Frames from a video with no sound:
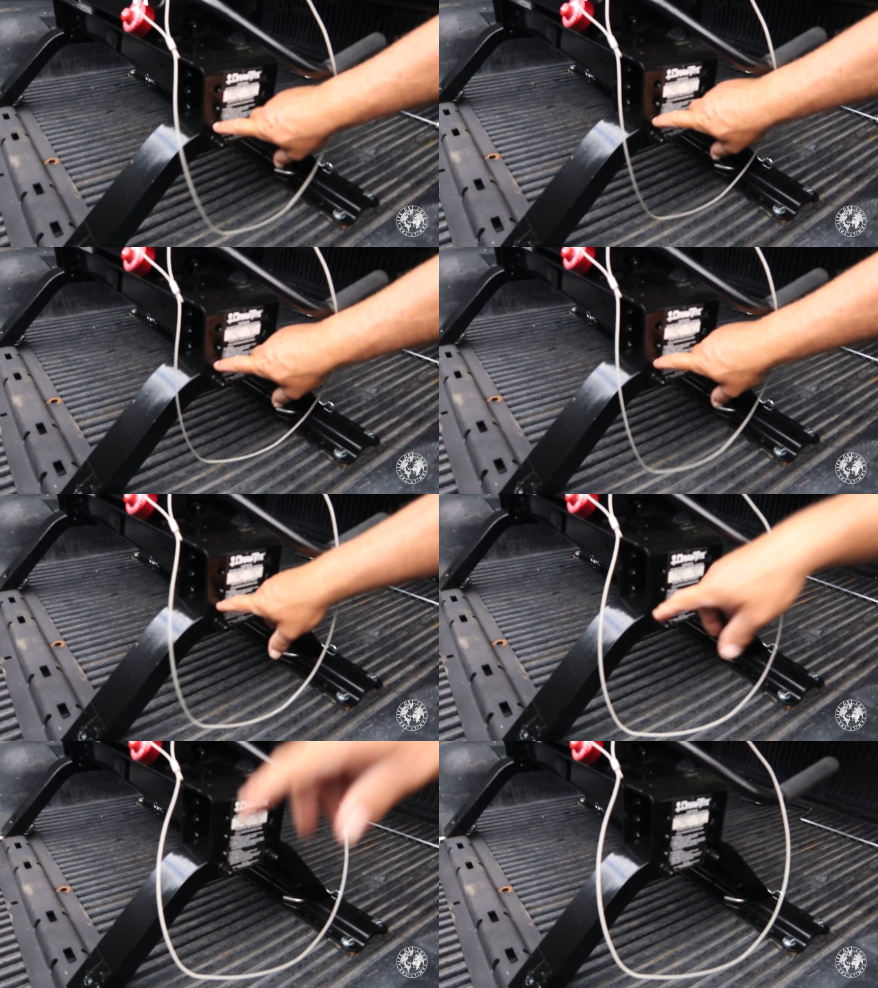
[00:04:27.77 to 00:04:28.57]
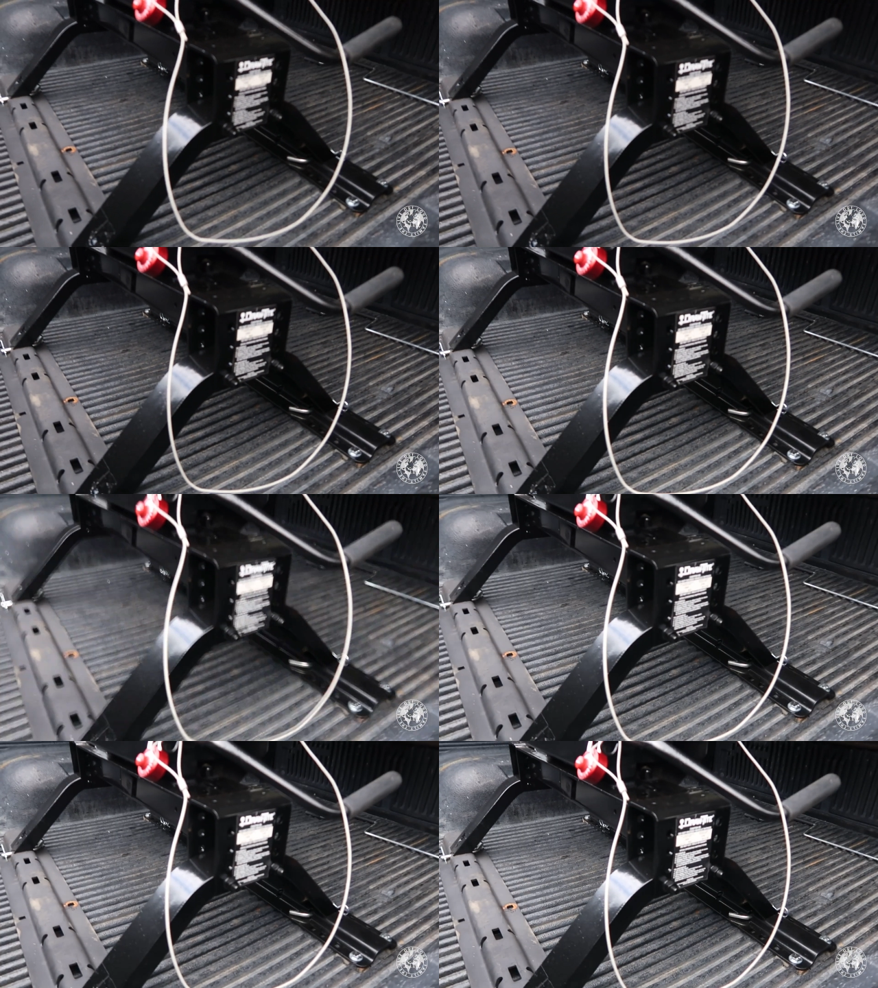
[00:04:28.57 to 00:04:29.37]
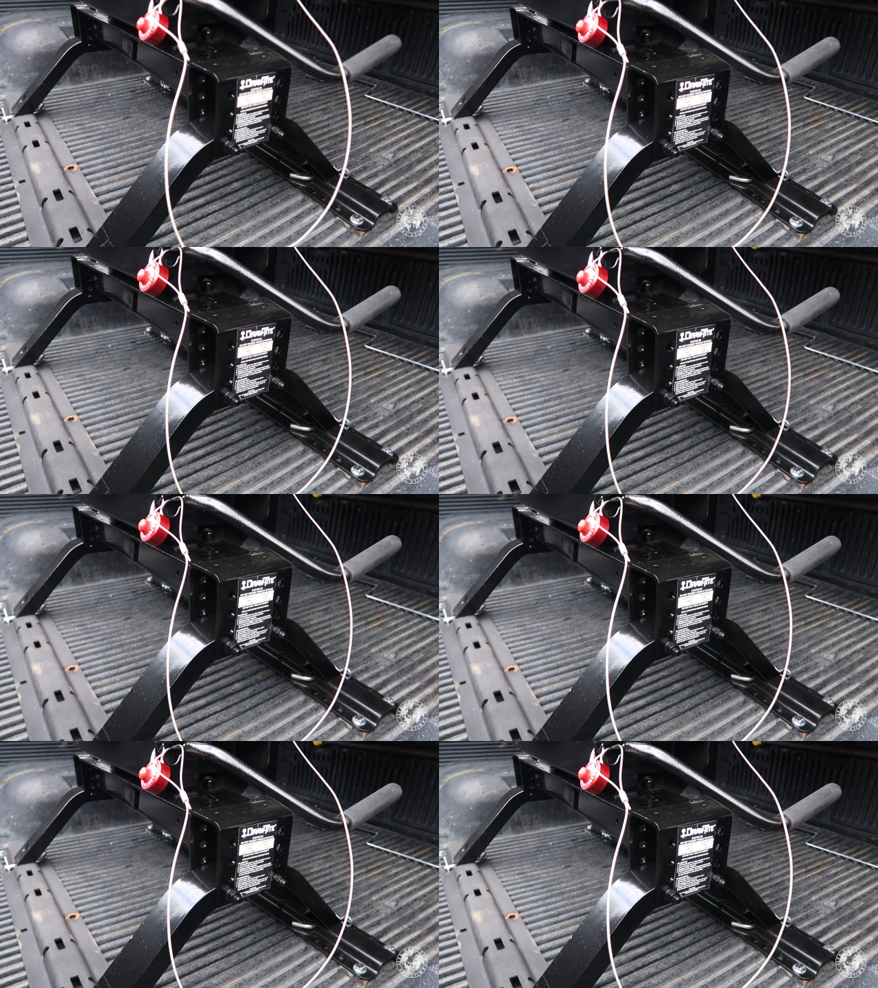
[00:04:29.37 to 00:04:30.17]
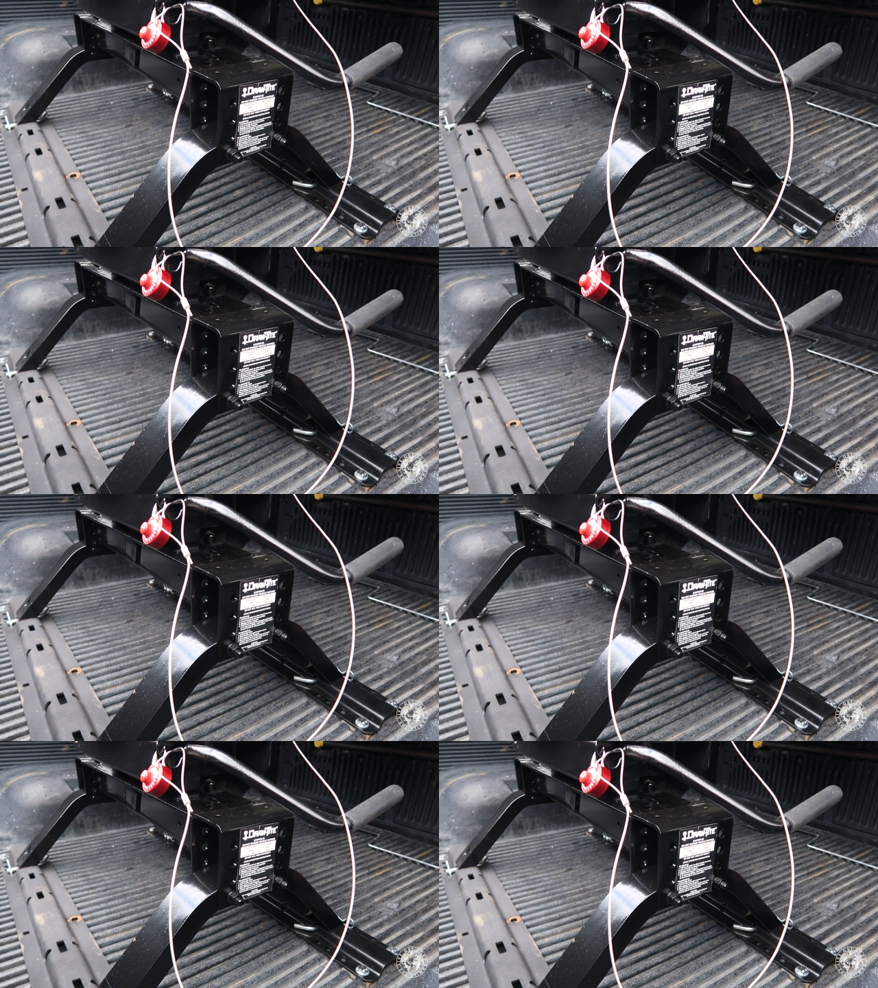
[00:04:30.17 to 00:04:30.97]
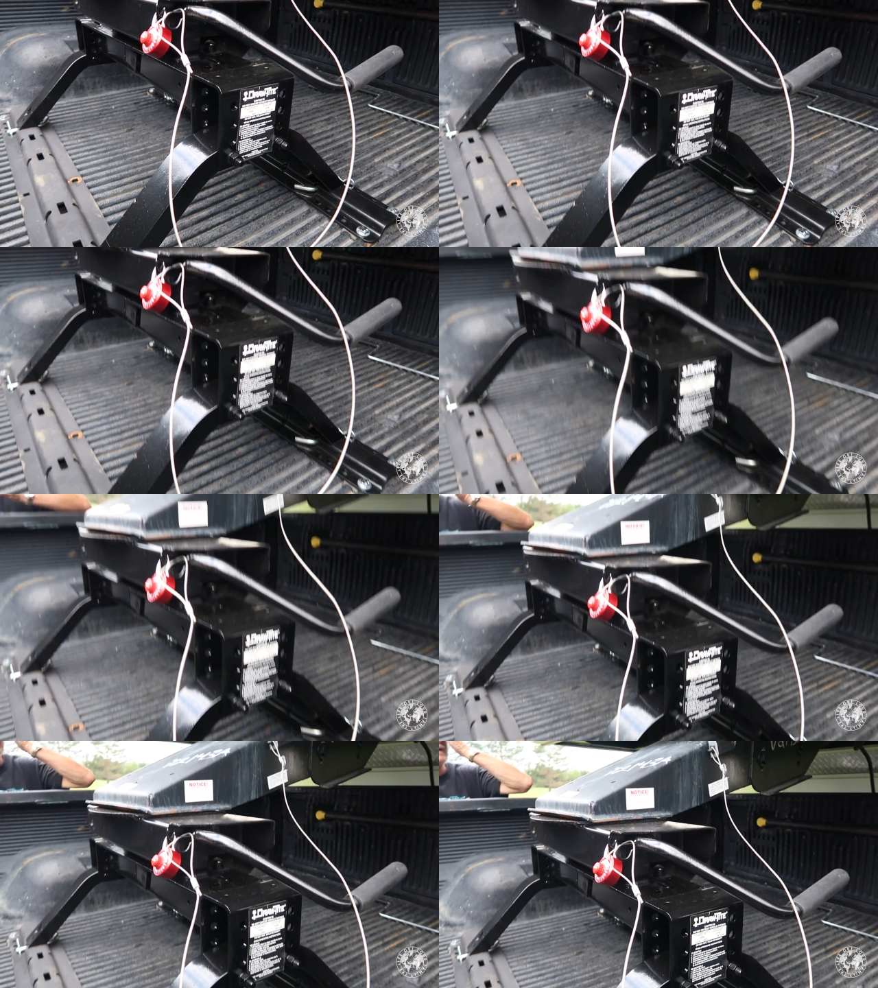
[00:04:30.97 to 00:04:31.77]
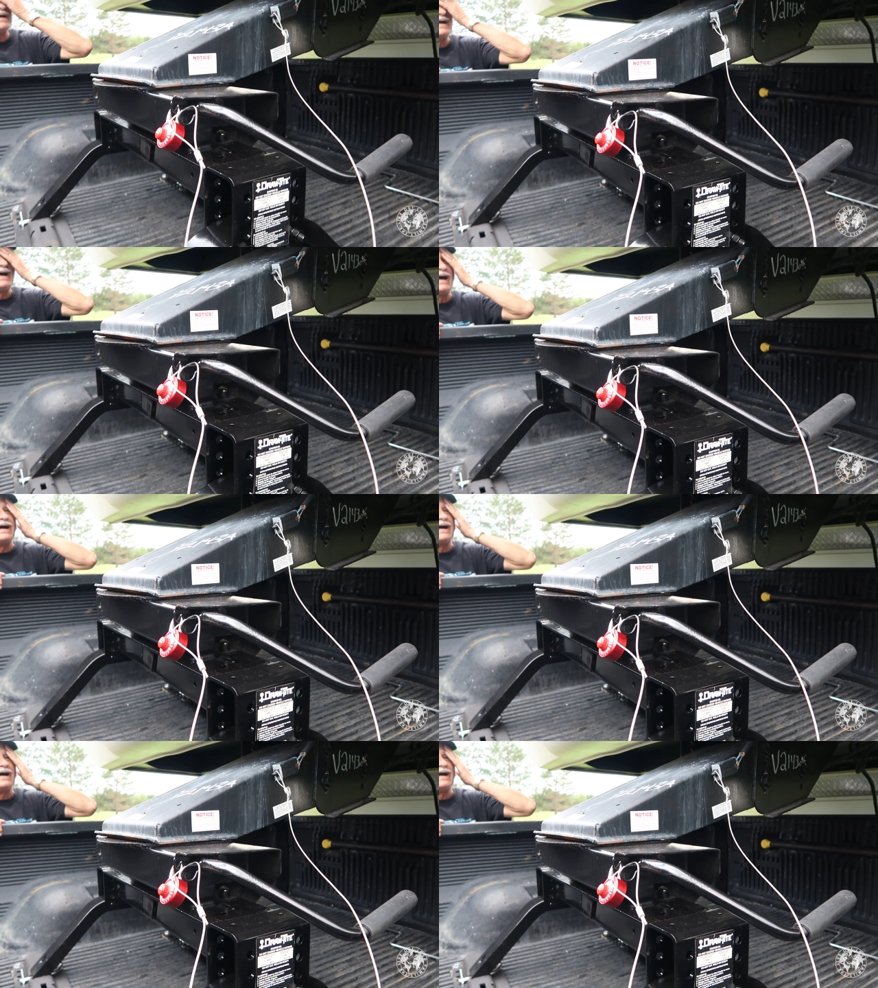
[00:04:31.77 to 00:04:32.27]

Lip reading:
(no speaker visible)